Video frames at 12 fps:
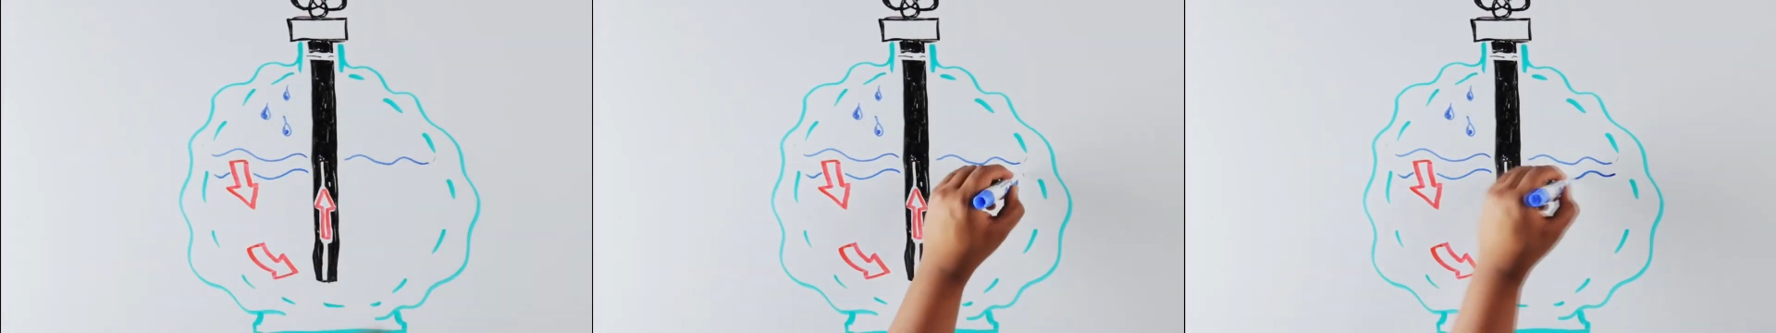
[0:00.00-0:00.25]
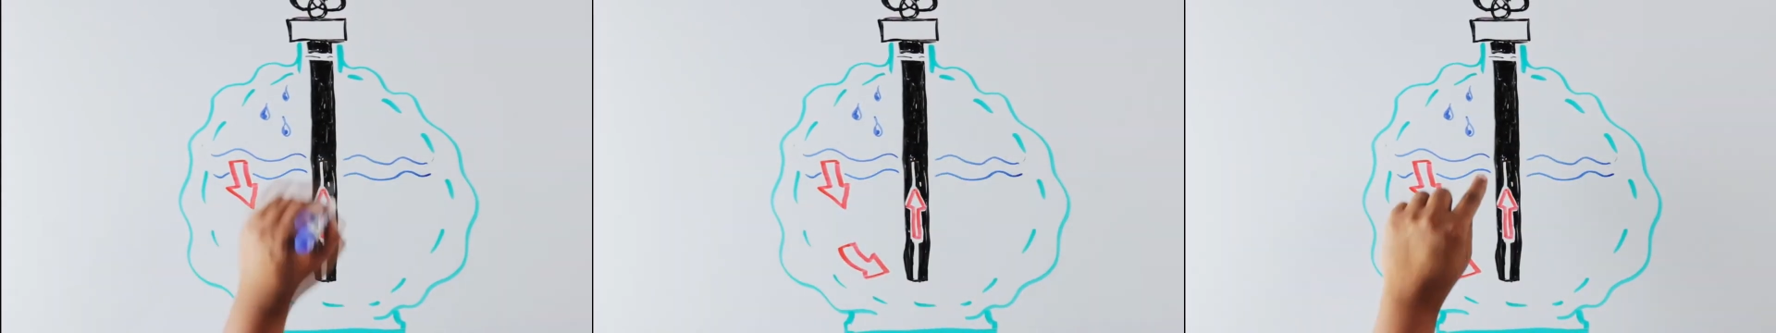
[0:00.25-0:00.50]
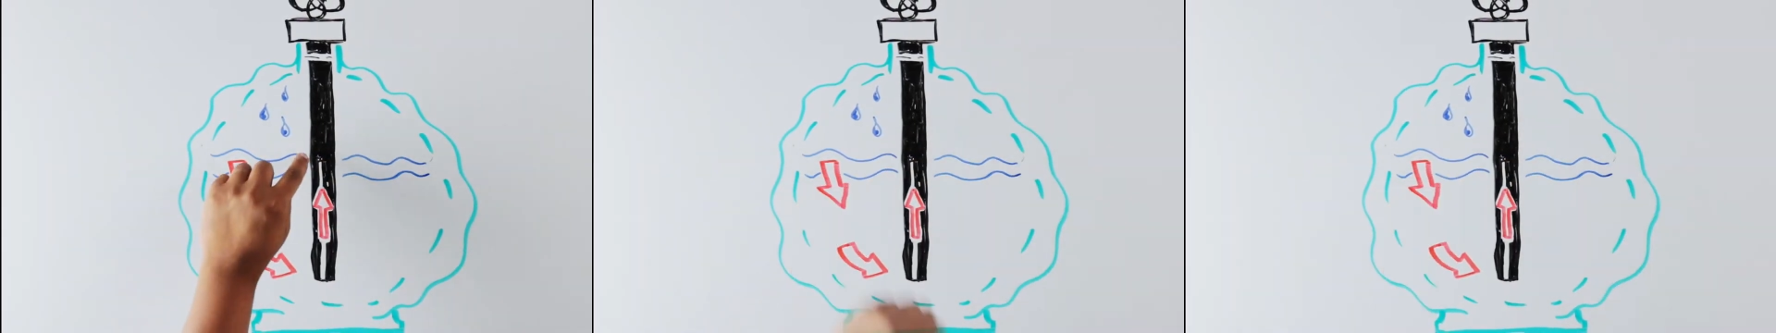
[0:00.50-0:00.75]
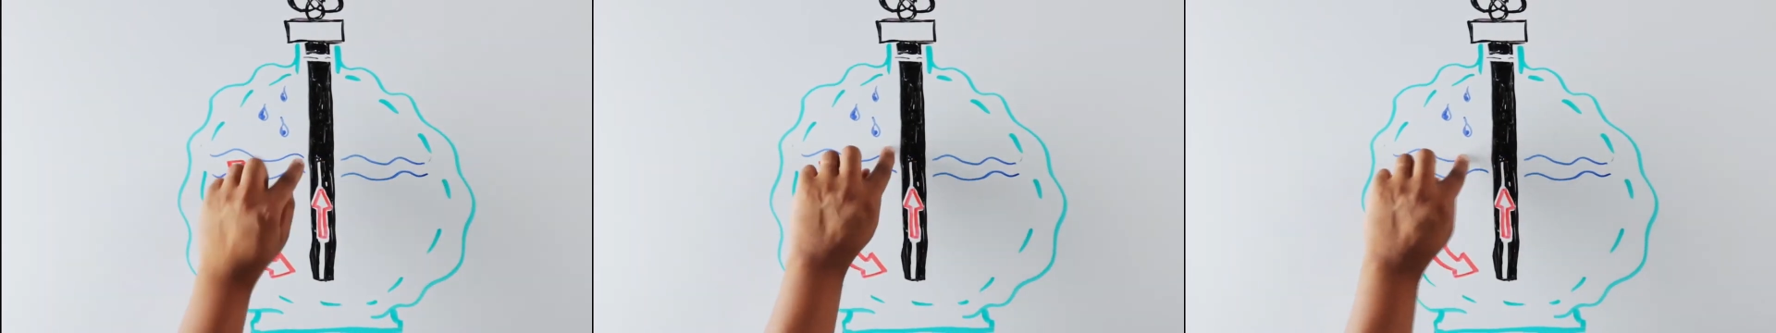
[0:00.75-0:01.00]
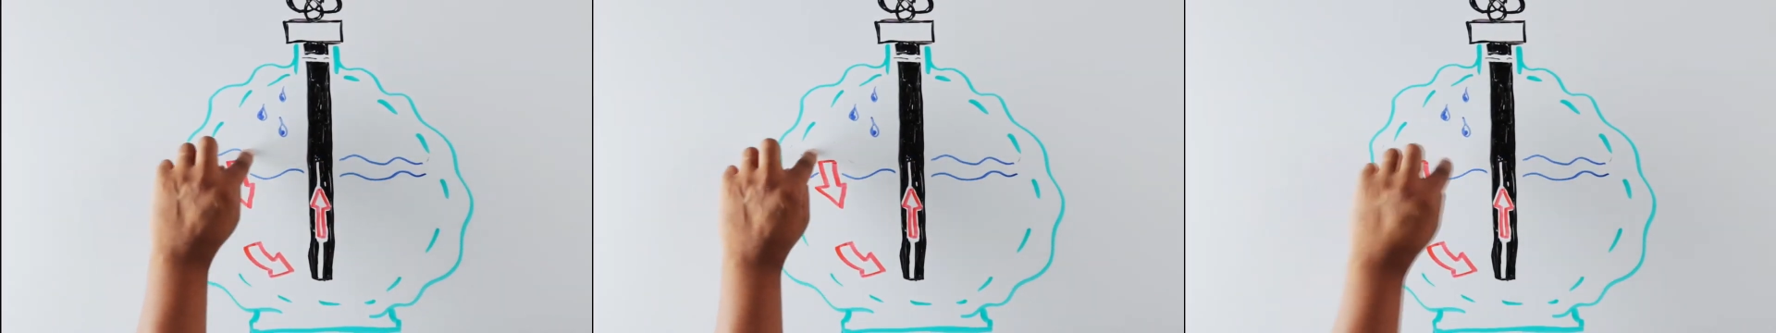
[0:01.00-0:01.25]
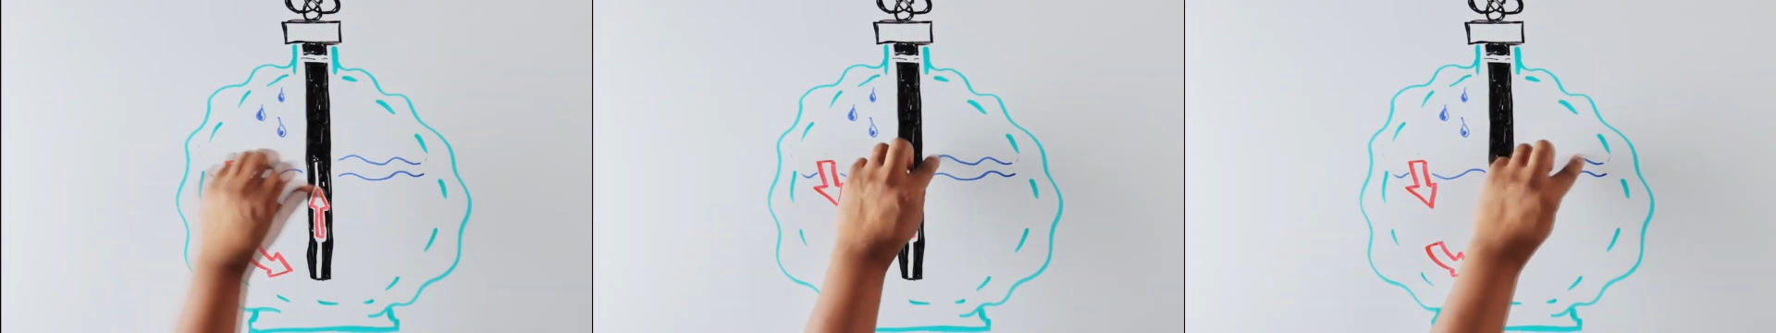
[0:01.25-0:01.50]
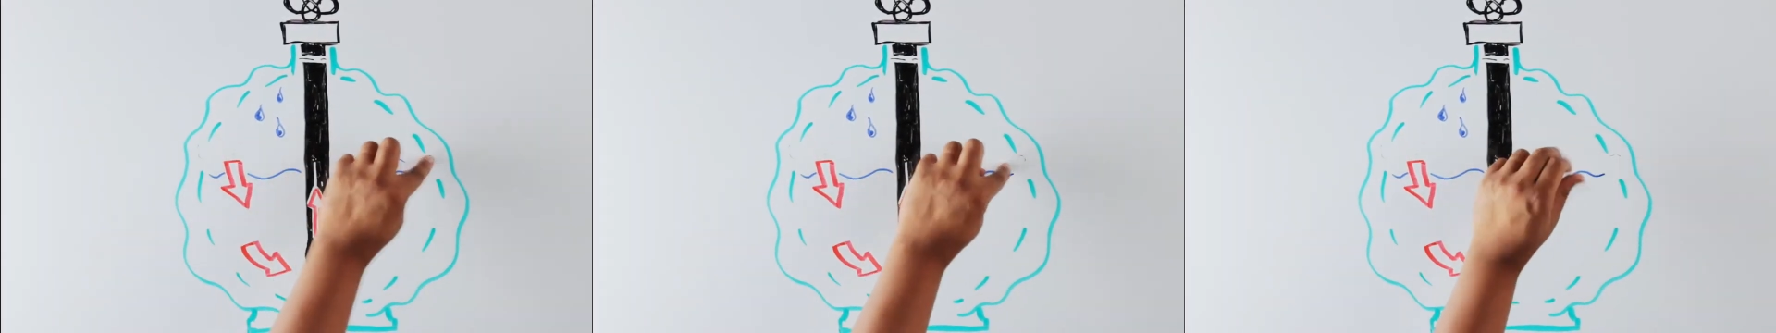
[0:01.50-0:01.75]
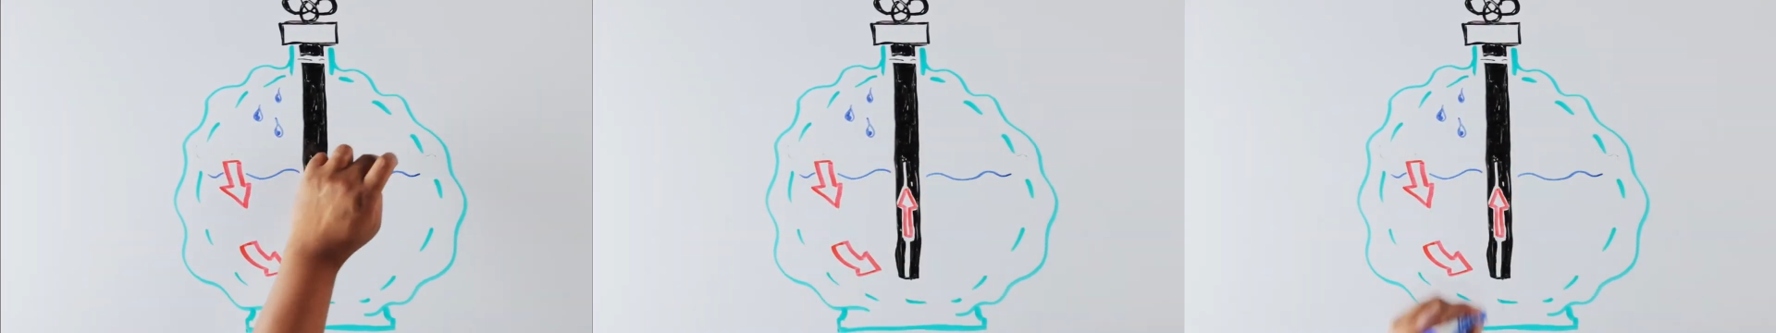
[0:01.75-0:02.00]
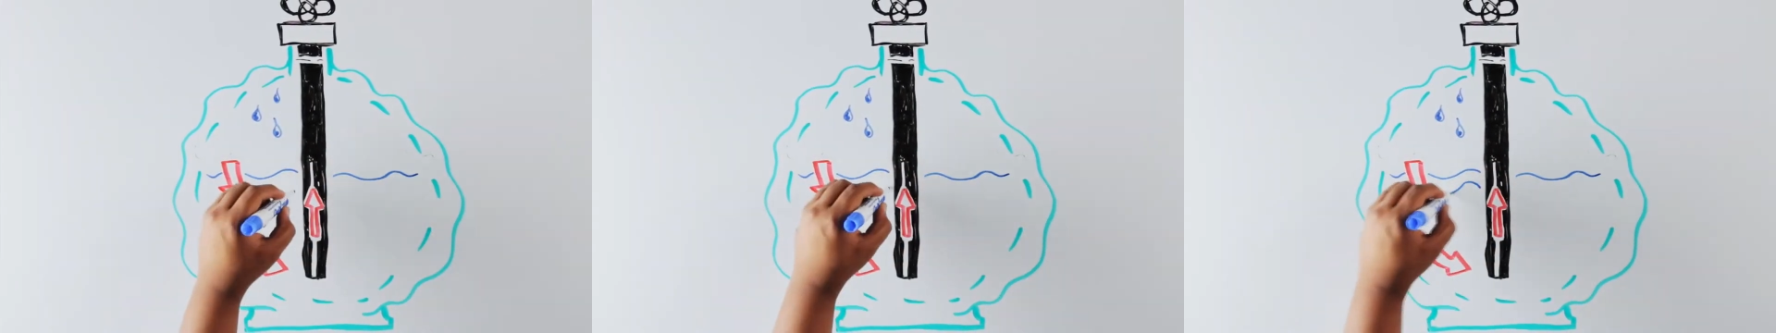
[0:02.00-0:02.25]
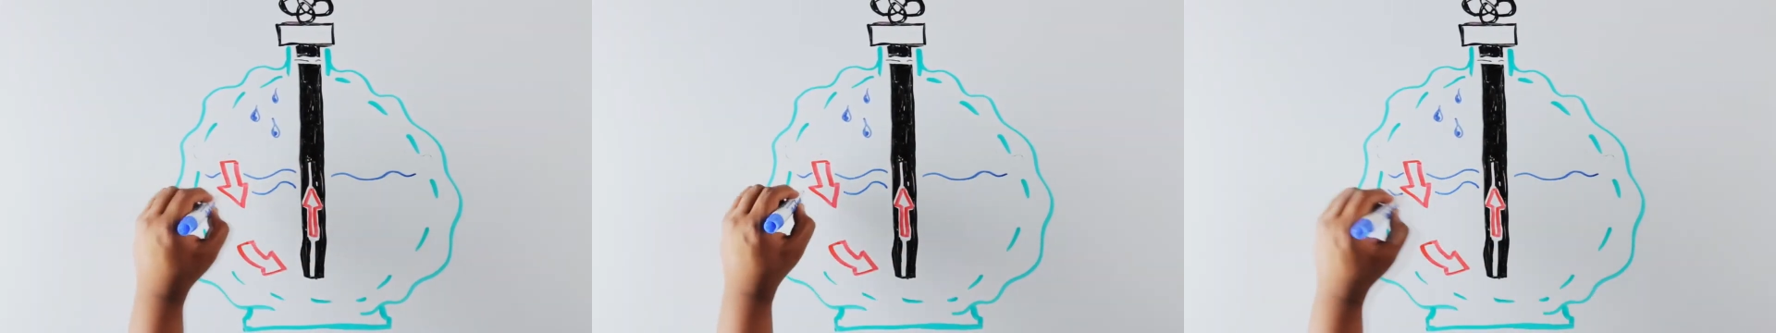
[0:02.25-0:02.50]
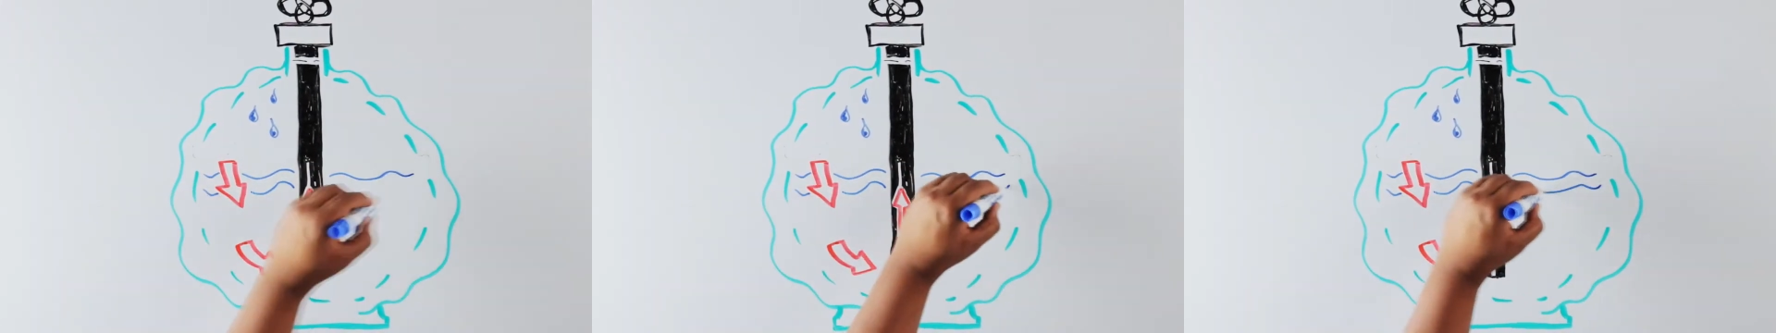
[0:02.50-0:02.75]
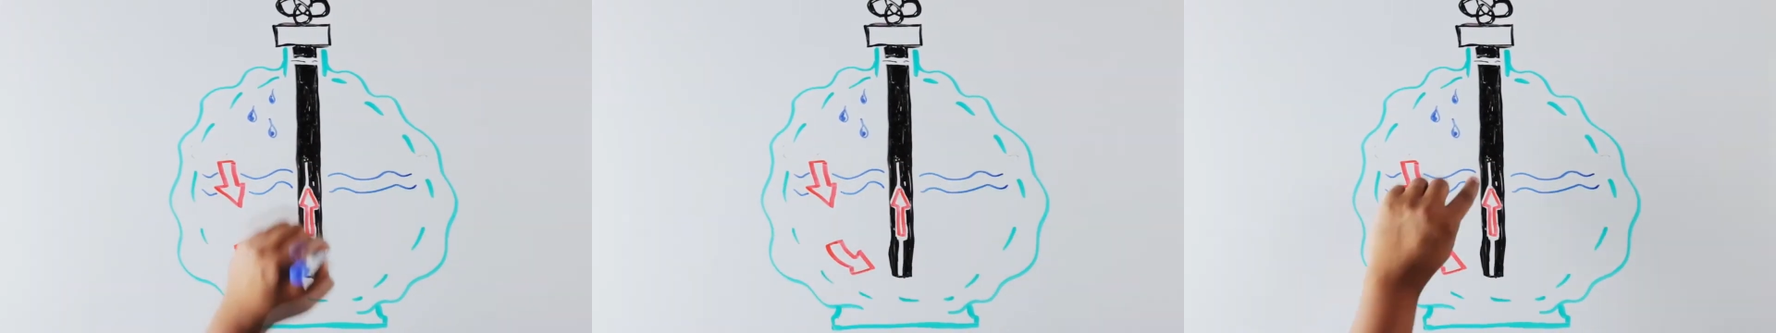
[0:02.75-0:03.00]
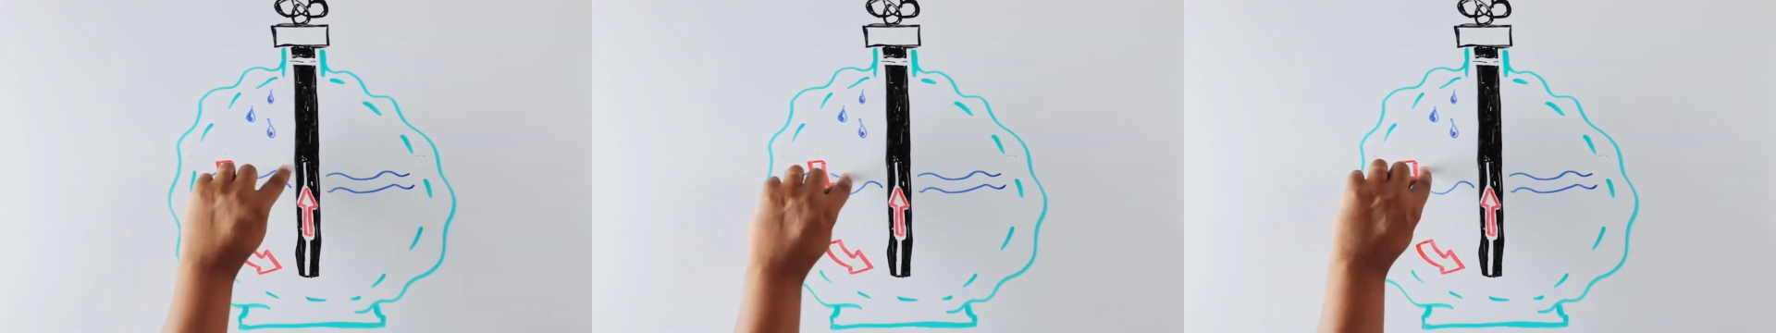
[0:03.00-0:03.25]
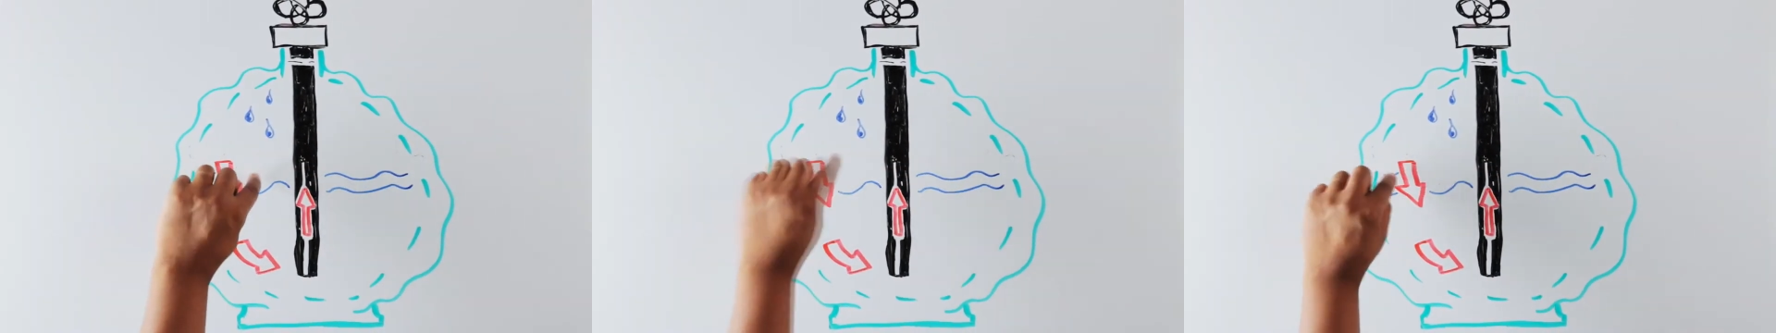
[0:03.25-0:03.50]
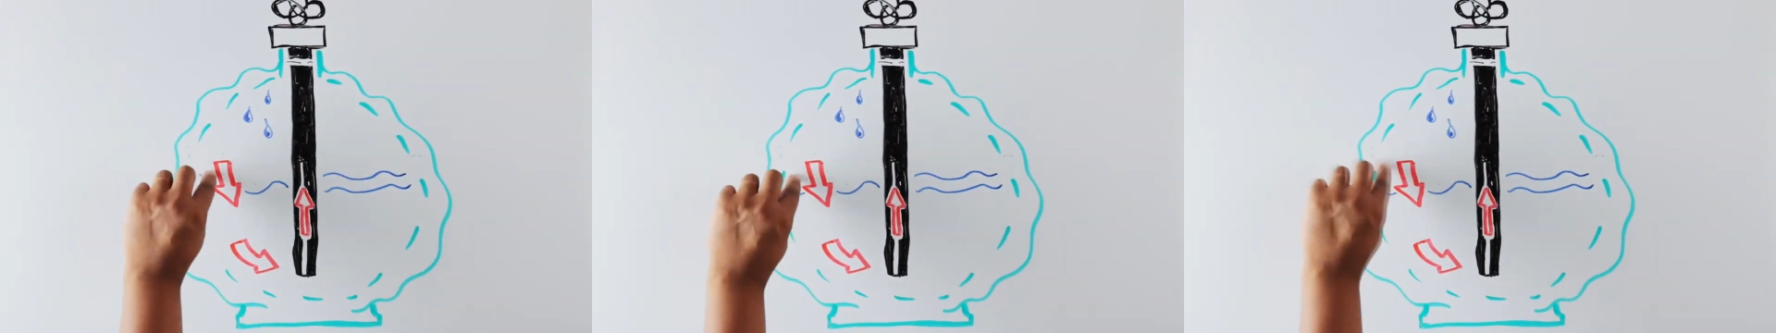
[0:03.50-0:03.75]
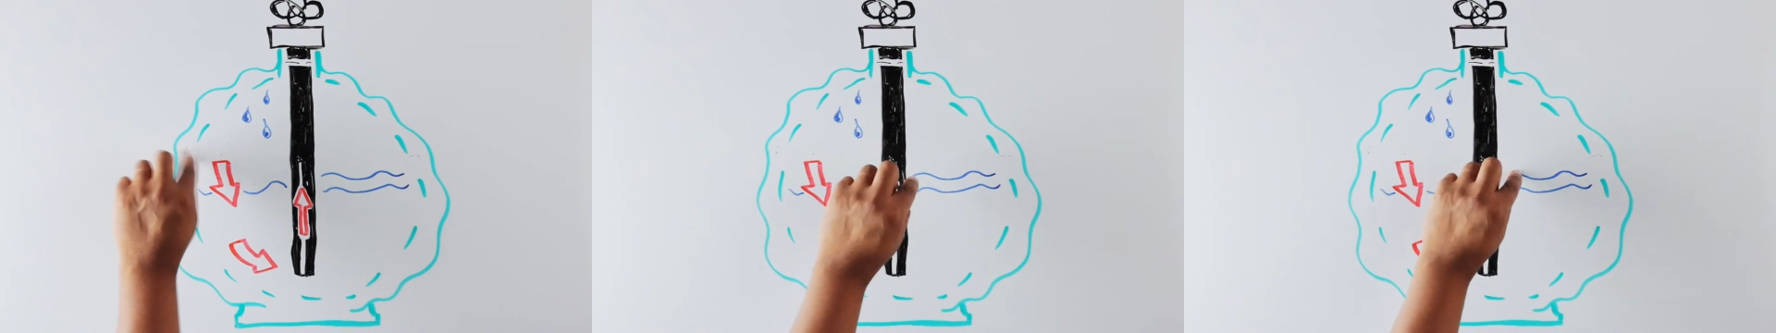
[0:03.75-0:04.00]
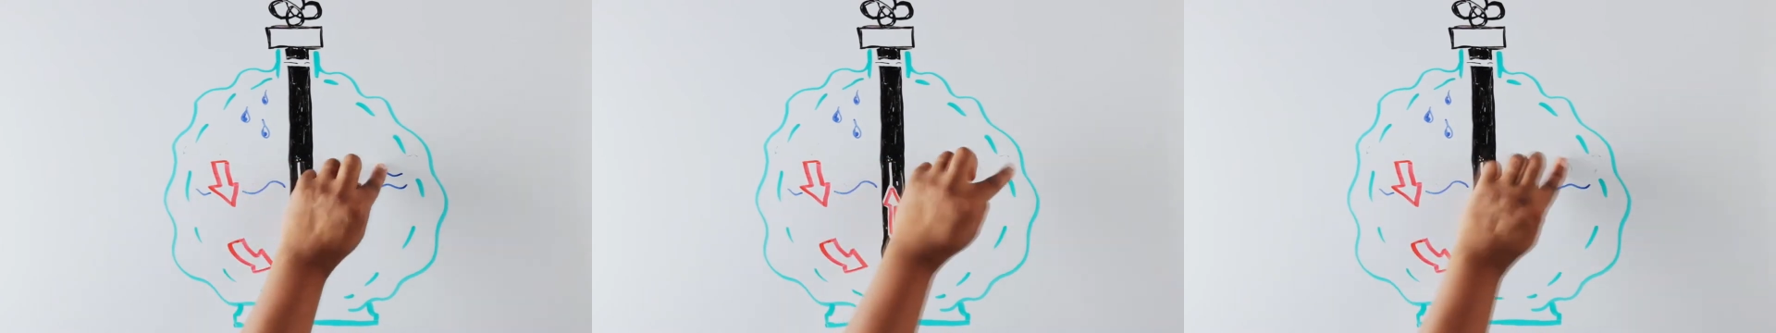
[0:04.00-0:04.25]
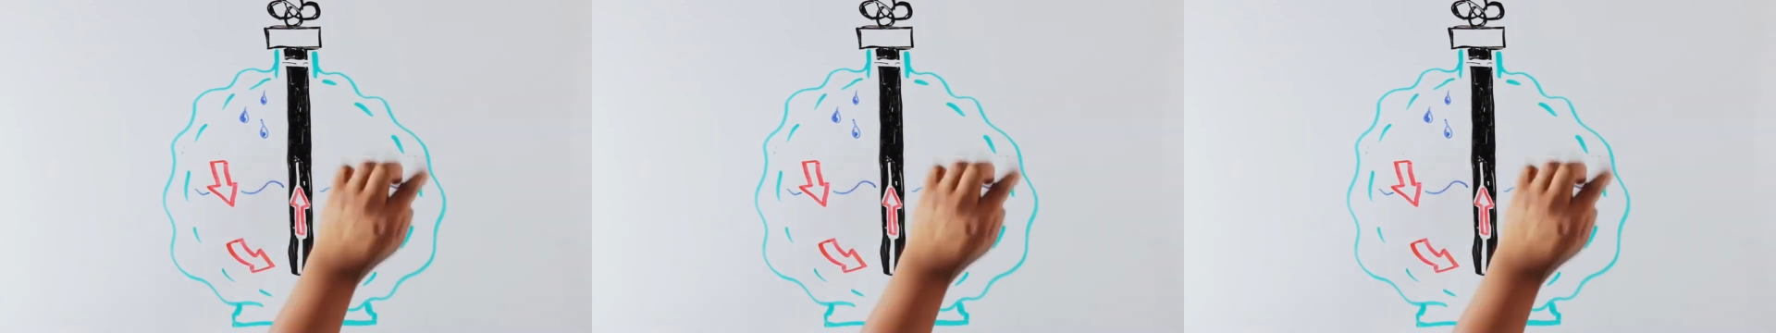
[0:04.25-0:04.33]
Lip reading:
[unreadable: no face in view]